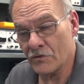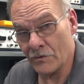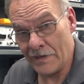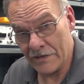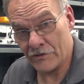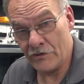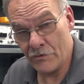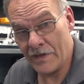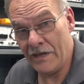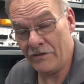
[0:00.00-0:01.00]
So yes,
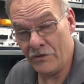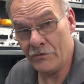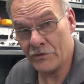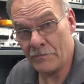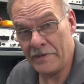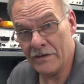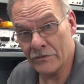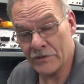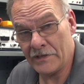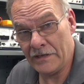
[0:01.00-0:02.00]
you can use a
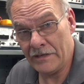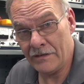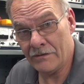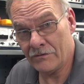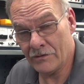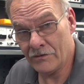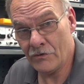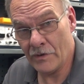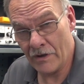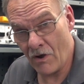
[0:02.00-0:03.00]
PLC to
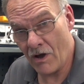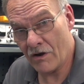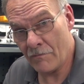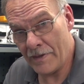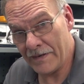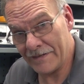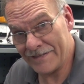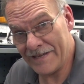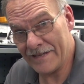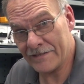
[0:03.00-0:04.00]
do an
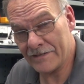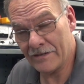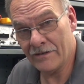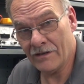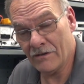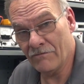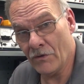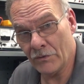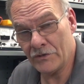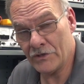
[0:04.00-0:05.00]
automatic test of
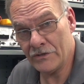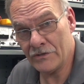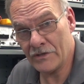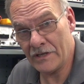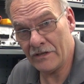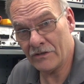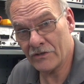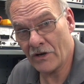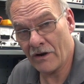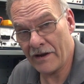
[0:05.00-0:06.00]
voltages in
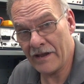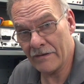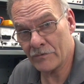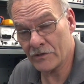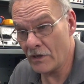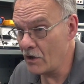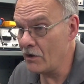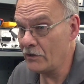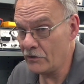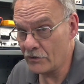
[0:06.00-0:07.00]
guitar amps.
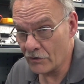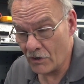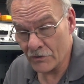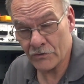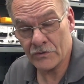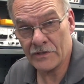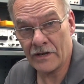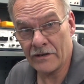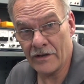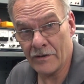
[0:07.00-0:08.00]
You could also
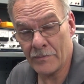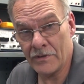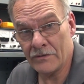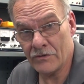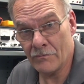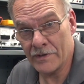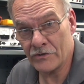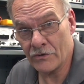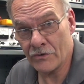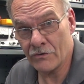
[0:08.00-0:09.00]
set it up to
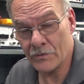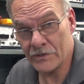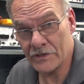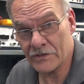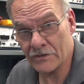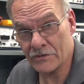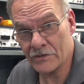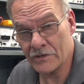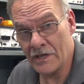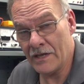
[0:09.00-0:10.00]
measure
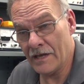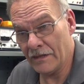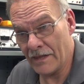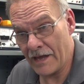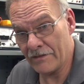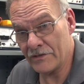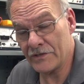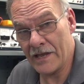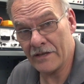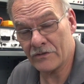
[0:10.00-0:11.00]
resistance. A lot of
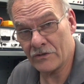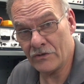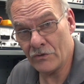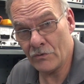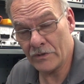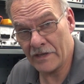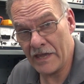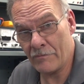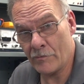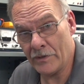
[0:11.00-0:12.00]
this has to do with the
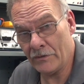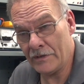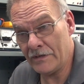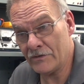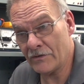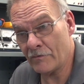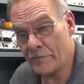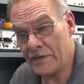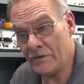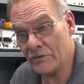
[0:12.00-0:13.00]
capabilities of
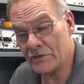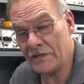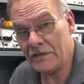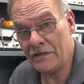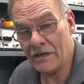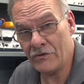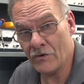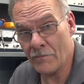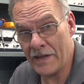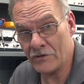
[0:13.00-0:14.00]
the PLC and
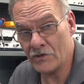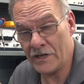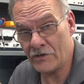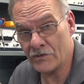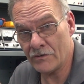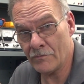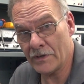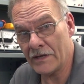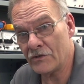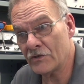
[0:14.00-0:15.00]
your imagination,
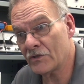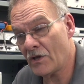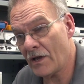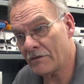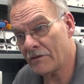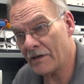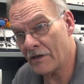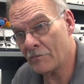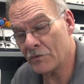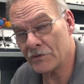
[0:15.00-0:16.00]
but I just thought that
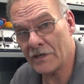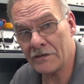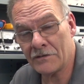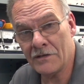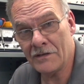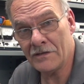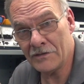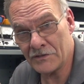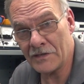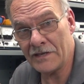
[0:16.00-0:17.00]
I'd present
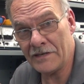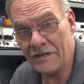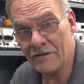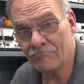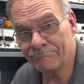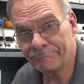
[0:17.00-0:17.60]
this idea.